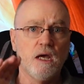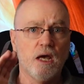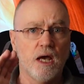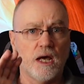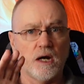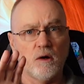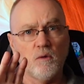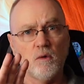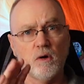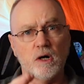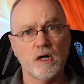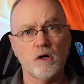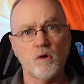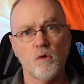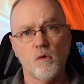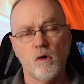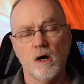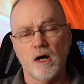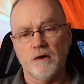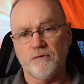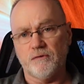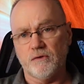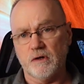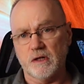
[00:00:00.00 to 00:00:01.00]
I don't want to go
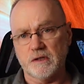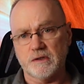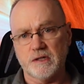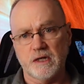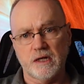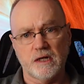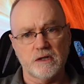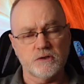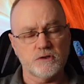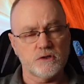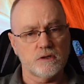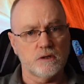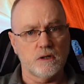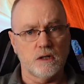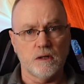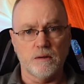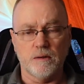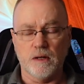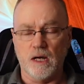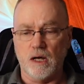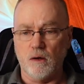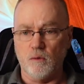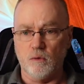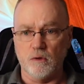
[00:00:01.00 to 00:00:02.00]
off on a tangent.
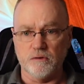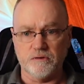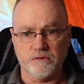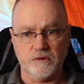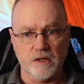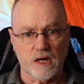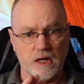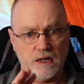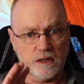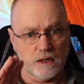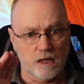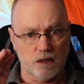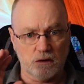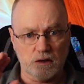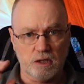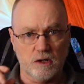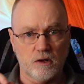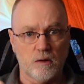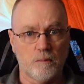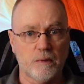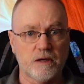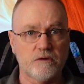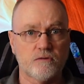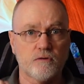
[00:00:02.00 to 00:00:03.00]
I'll get
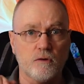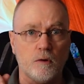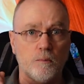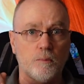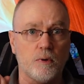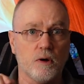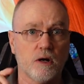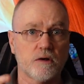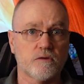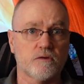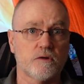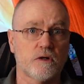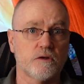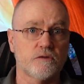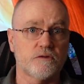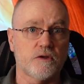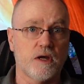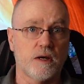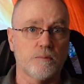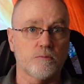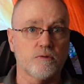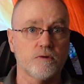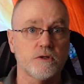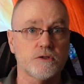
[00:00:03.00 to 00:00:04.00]
on my soapbox and I'll
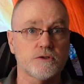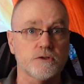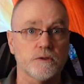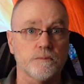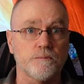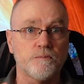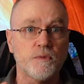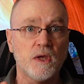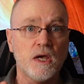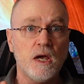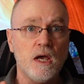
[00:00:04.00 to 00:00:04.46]
stop preaching.